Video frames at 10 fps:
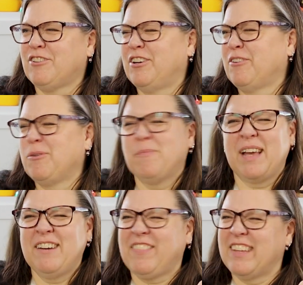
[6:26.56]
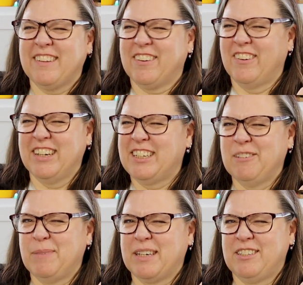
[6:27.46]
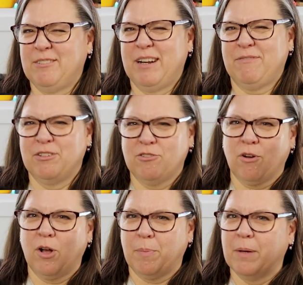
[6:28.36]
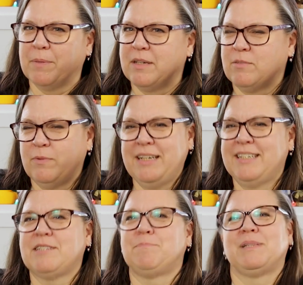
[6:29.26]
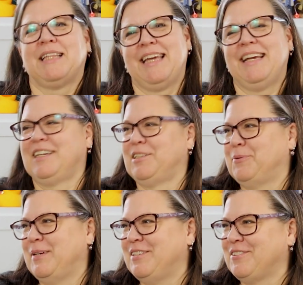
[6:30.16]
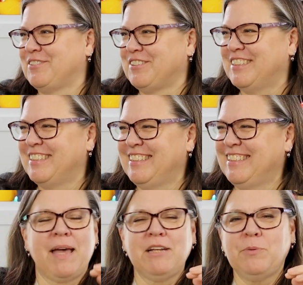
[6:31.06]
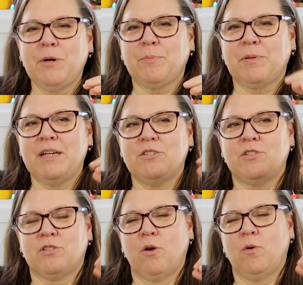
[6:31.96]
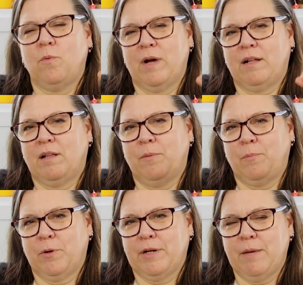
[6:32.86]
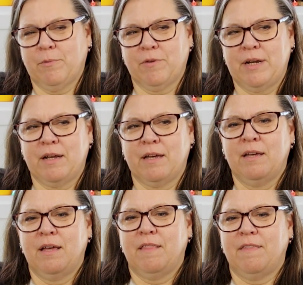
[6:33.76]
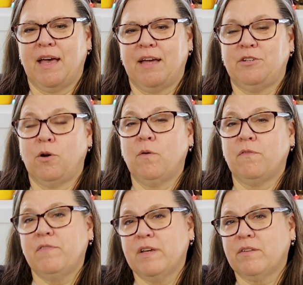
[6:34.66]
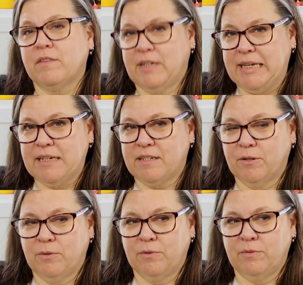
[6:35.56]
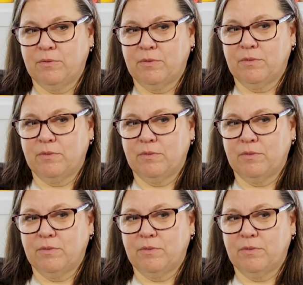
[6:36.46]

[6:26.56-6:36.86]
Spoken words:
You draw your own. But... I don't think they're going to because you would have to draw pumpkins. We could just play Halloween Doodle. Patchwork plays so well on Board Game Arena that I don't feel the need to own